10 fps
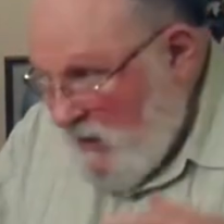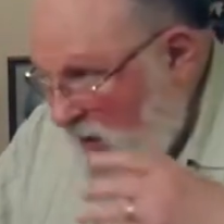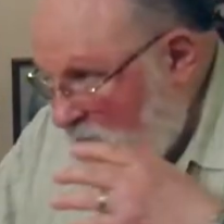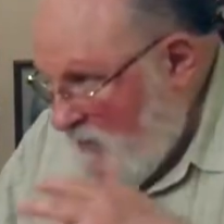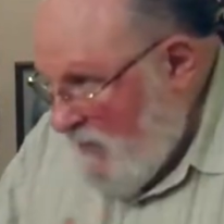
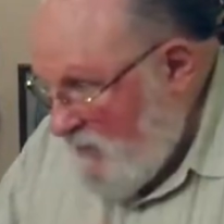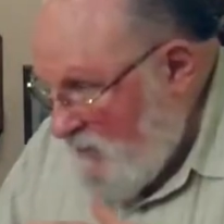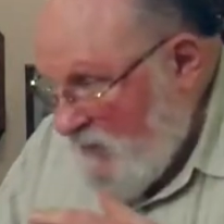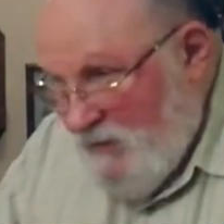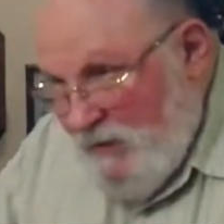
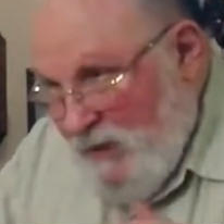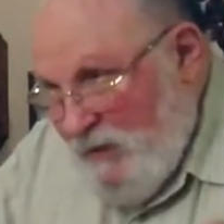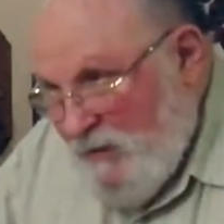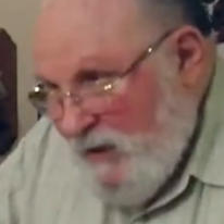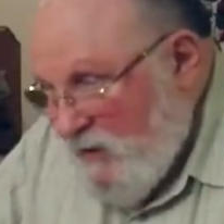comprehended it
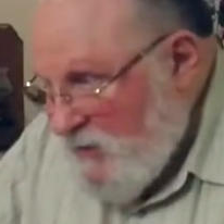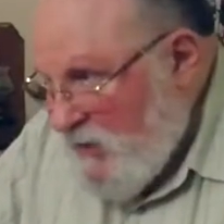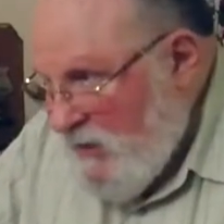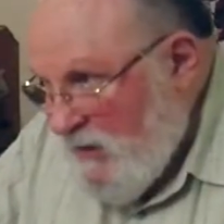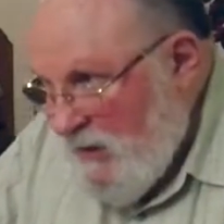not. They
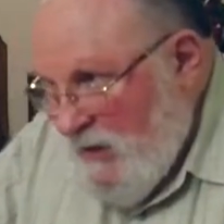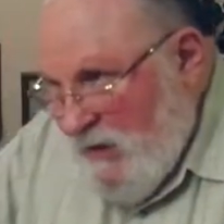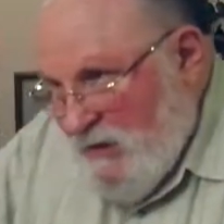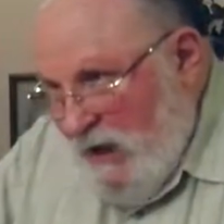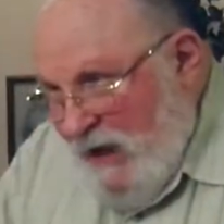didn't,
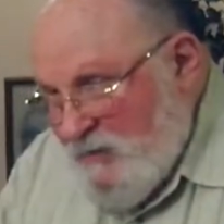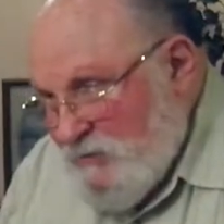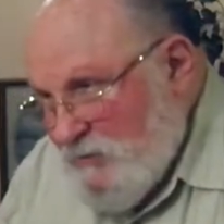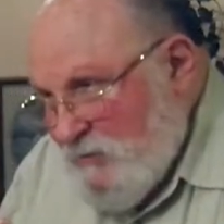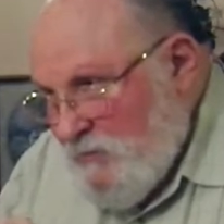
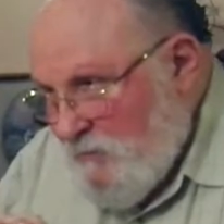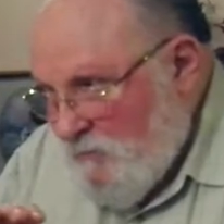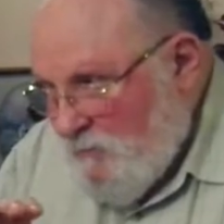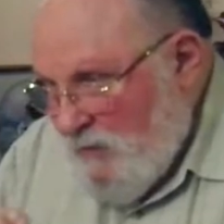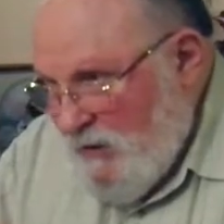light
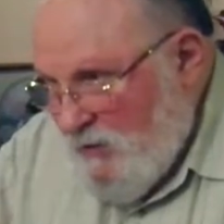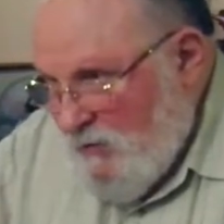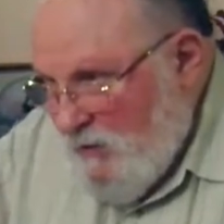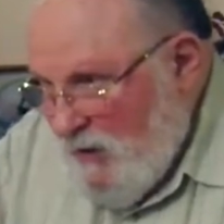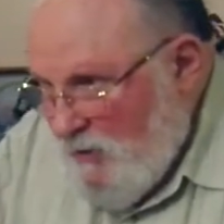
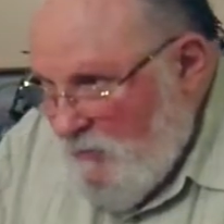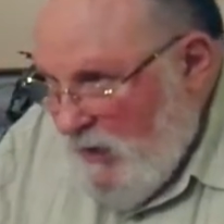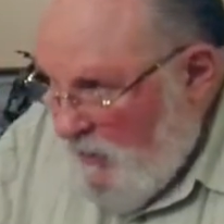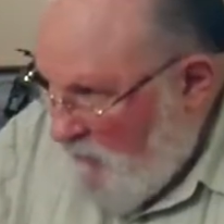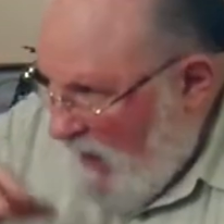
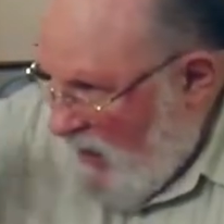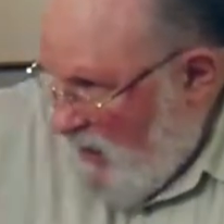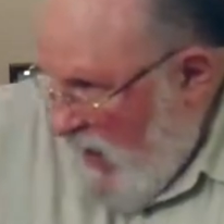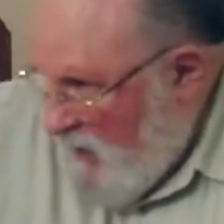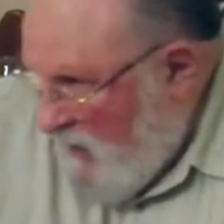
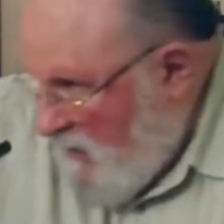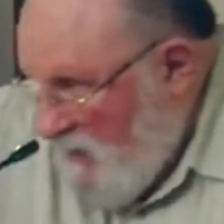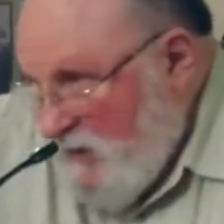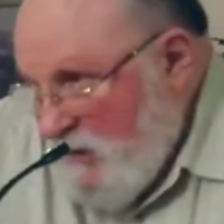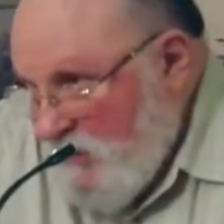irradiated
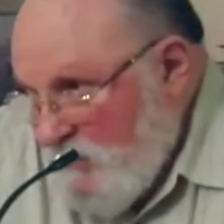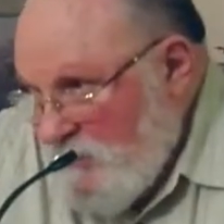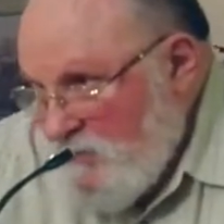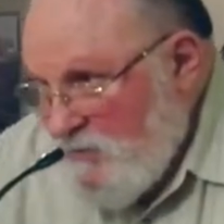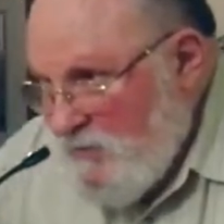in there.
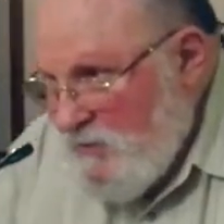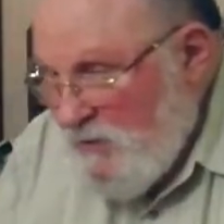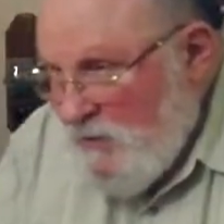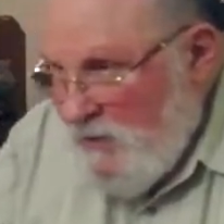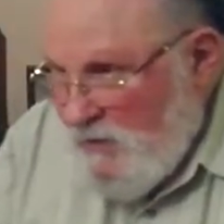
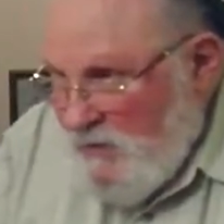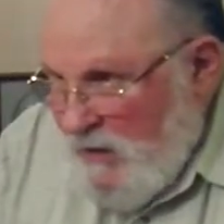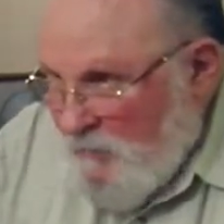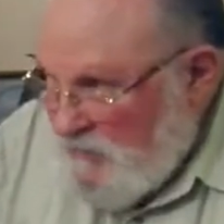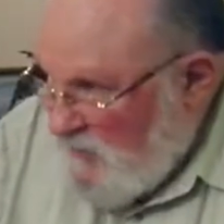
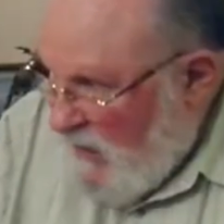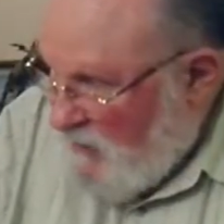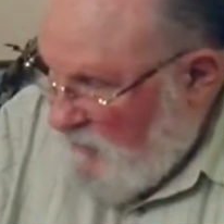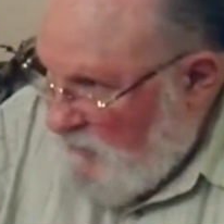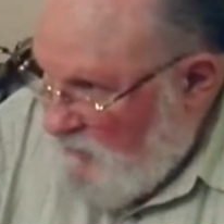It was like
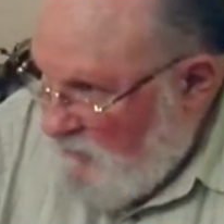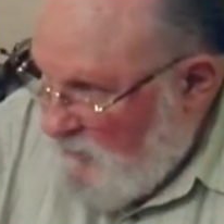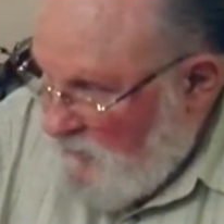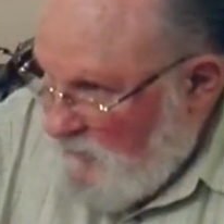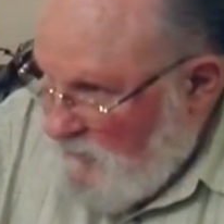the re
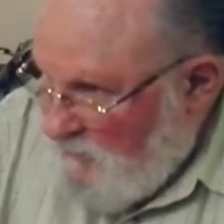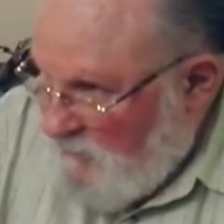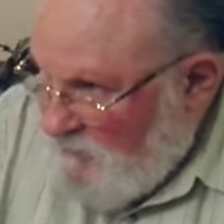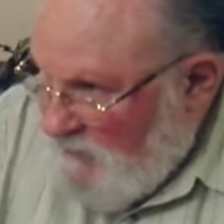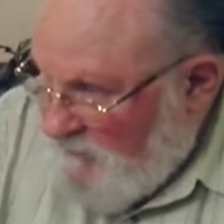
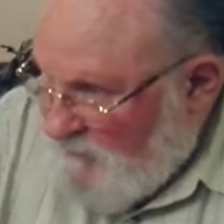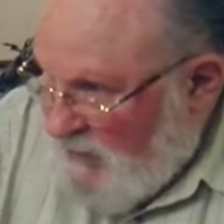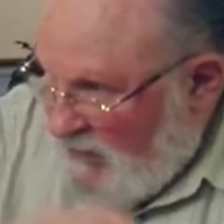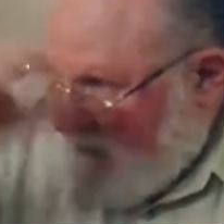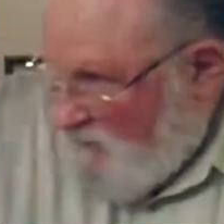
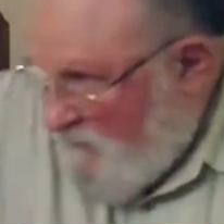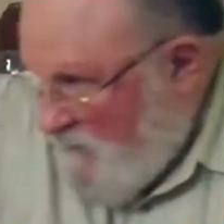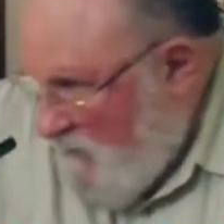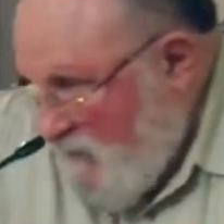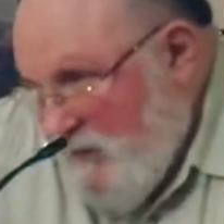reflective